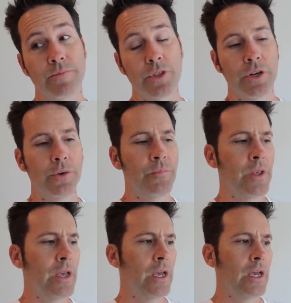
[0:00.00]
so
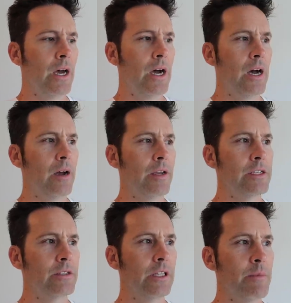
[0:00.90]

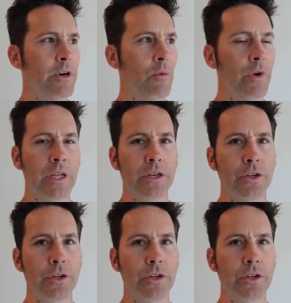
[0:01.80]
he's limited on what he can